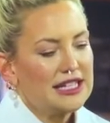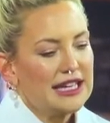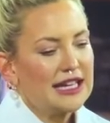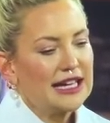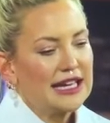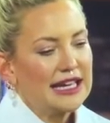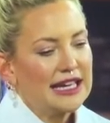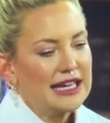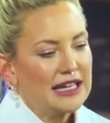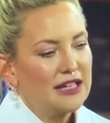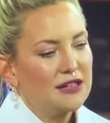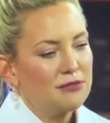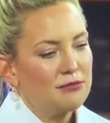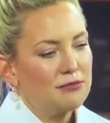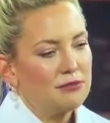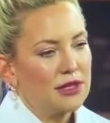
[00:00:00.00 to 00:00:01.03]
seeing
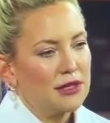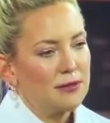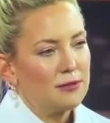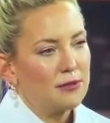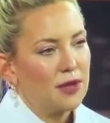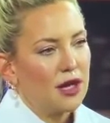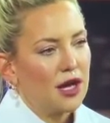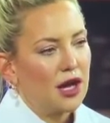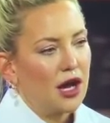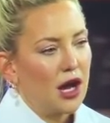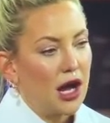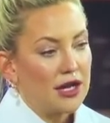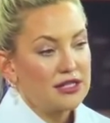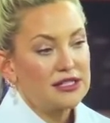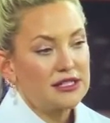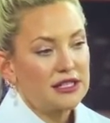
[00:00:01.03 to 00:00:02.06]
him
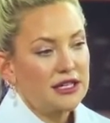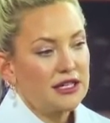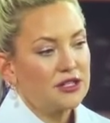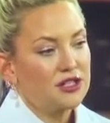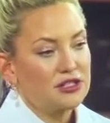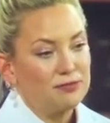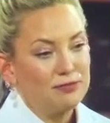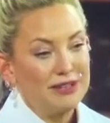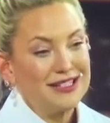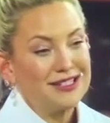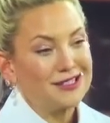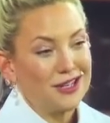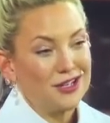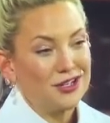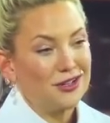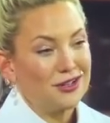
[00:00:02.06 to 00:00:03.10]
honestly just be
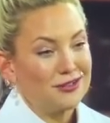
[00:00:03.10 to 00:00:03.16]
such